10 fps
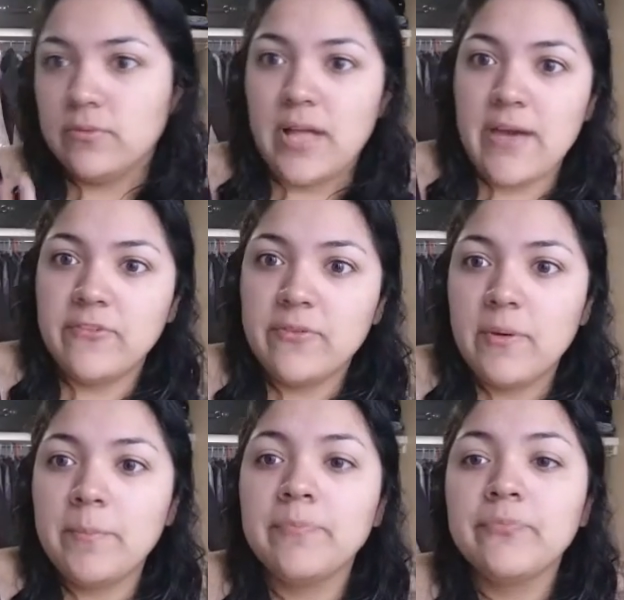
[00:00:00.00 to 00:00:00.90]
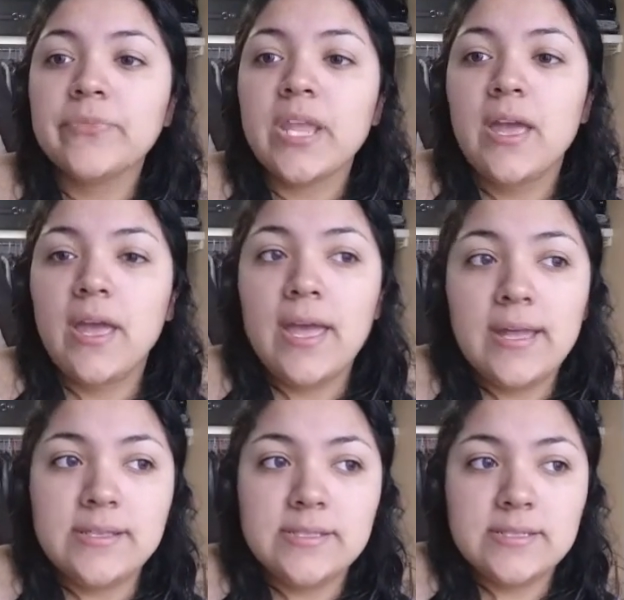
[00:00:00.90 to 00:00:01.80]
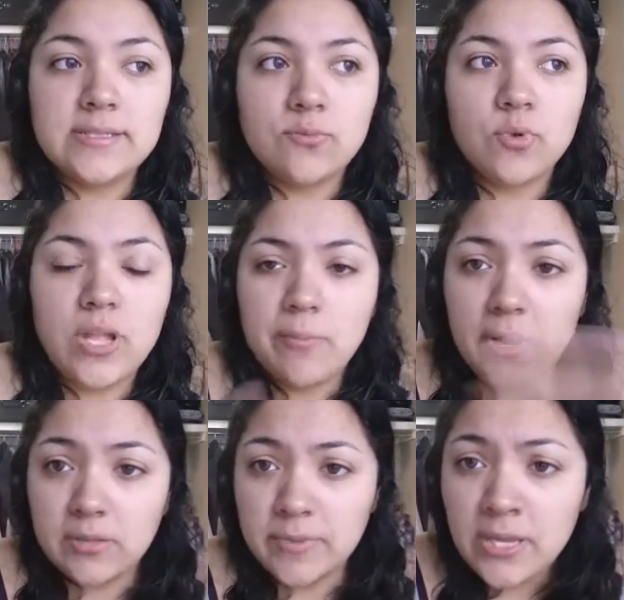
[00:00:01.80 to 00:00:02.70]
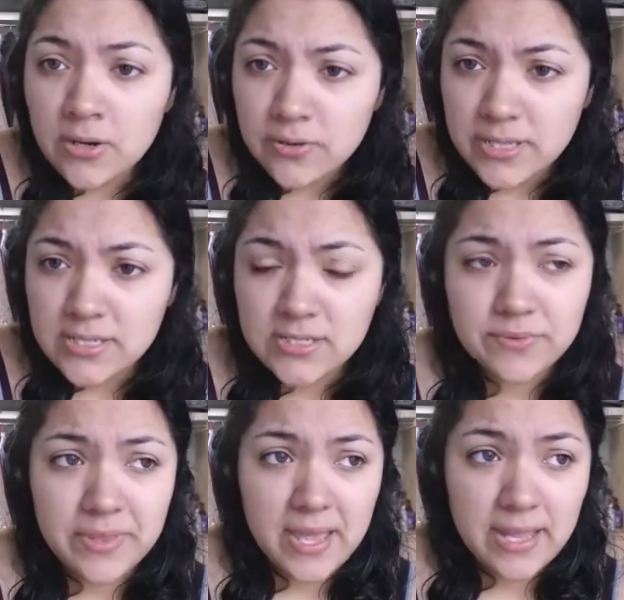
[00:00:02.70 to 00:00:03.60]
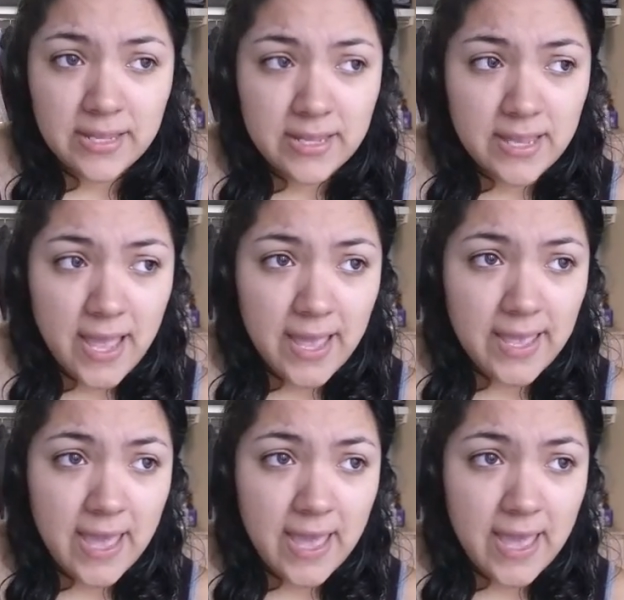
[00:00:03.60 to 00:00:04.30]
well, half of them. And when I brought them here, they didn't do that. I